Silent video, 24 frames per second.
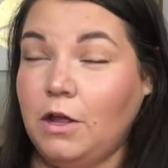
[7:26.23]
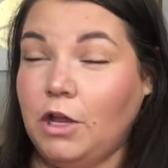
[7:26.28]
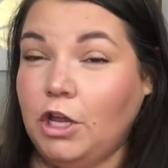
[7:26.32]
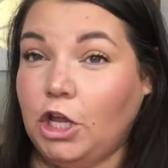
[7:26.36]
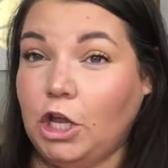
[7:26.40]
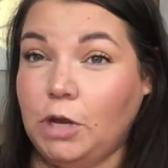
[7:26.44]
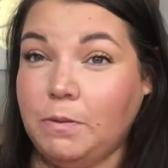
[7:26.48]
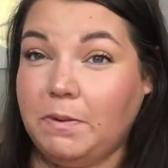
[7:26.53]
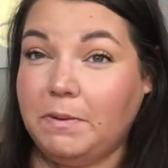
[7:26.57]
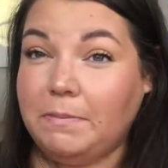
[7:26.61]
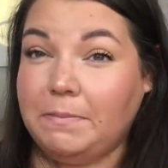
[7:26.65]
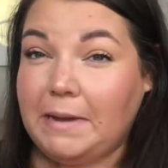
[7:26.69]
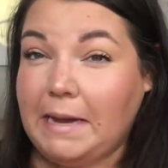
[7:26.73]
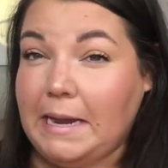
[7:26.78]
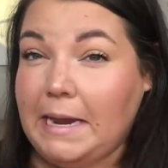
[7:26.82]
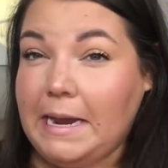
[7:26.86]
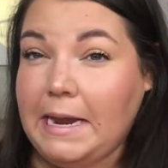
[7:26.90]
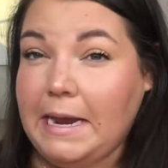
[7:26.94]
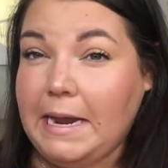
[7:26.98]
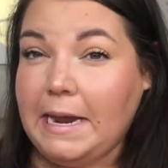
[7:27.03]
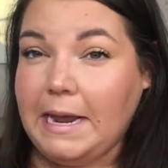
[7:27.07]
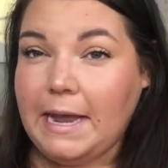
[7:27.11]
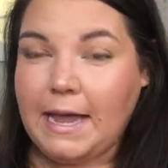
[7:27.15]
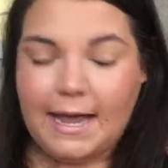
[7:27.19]
human
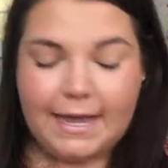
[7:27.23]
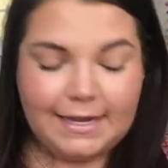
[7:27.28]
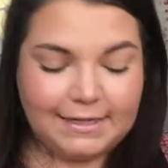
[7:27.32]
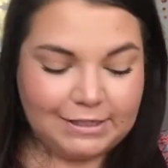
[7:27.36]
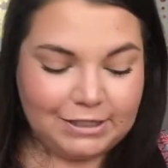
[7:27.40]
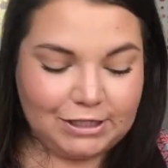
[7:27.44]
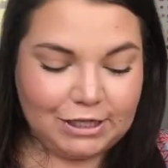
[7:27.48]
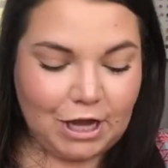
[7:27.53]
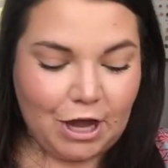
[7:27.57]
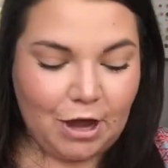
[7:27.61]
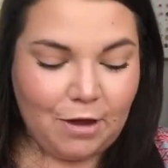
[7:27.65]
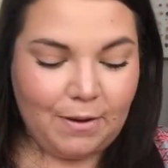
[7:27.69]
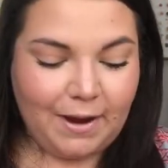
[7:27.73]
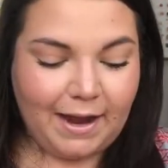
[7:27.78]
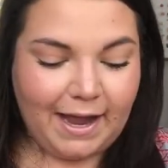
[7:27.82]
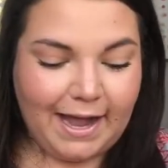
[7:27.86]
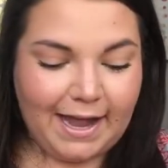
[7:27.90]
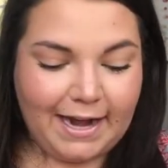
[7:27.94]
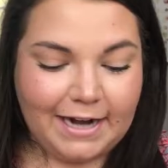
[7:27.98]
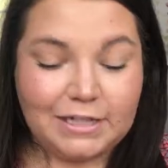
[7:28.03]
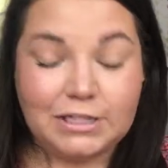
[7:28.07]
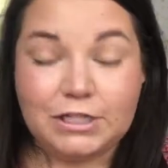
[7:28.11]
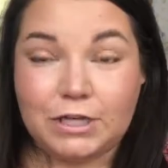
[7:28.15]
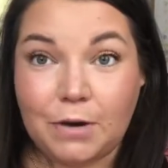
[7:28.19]
being. And so I
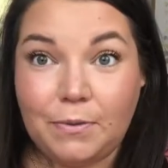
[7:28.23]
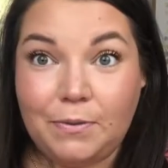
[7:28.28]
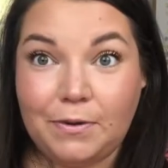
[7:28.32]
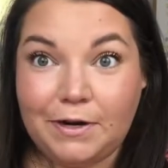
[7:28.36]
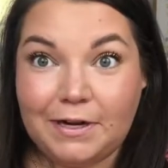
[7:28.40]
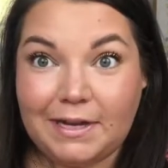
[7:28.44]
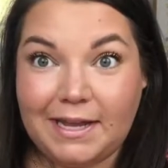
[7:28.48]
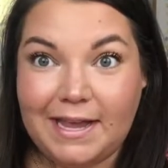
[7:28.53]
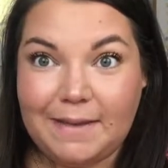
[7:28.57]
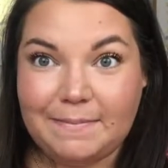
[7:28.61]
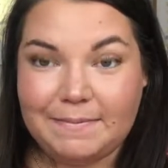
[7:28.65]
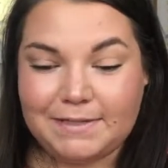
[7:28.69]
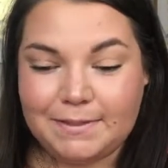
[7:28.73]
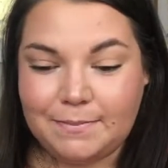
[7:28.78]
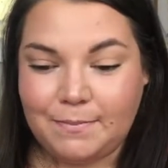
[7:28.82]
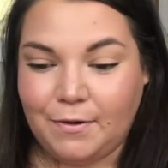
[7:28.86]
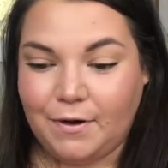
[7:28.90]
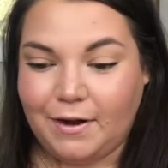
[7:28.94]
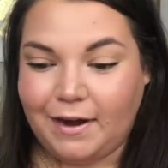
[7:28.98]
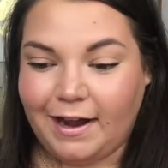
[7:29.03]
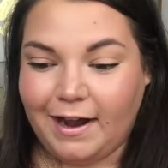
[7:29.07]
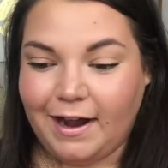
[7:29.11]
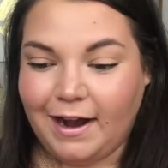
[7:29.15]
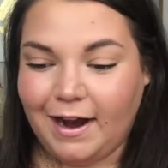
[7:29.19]
kind of don't want to keep
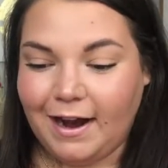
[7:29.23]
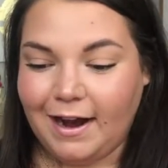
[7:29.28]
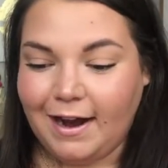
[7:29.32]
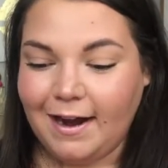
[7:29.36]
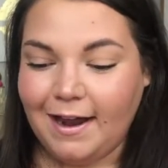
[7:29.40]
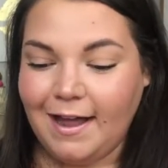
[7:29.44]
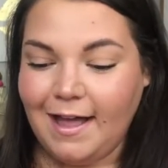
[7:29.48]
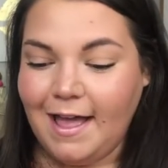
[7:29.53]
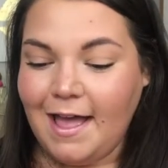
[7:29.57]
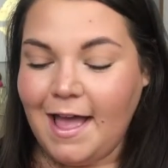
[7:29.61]
supporting her.